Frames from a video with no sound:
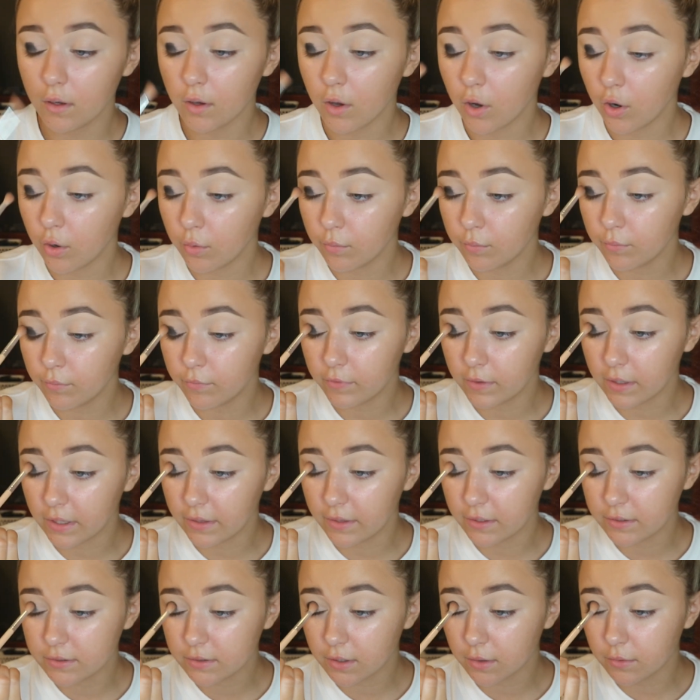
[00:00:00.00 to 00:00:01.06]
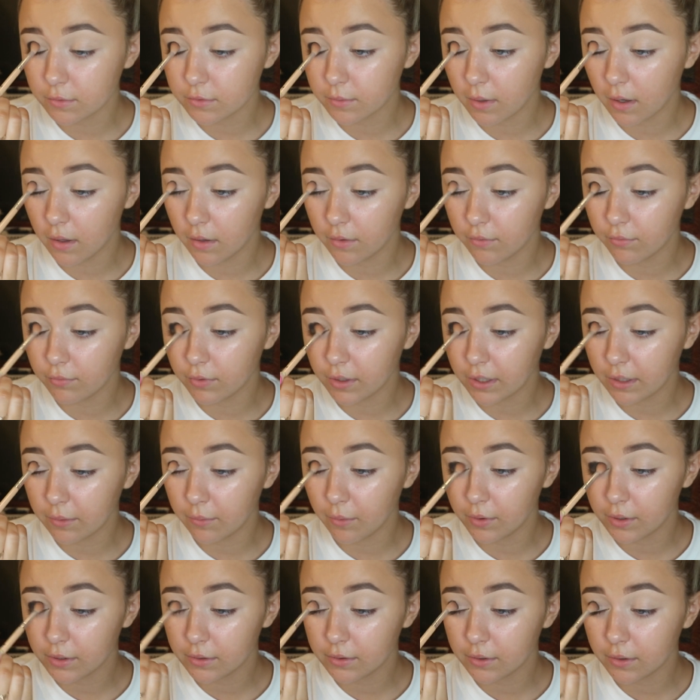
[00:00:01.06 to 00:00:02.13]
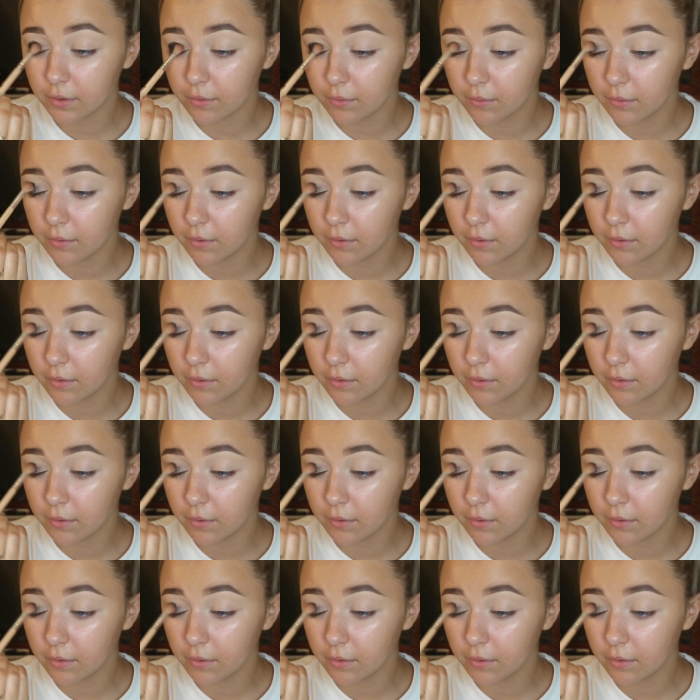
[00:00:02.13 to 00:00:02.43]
Hopefully this goes well, I really wanted to.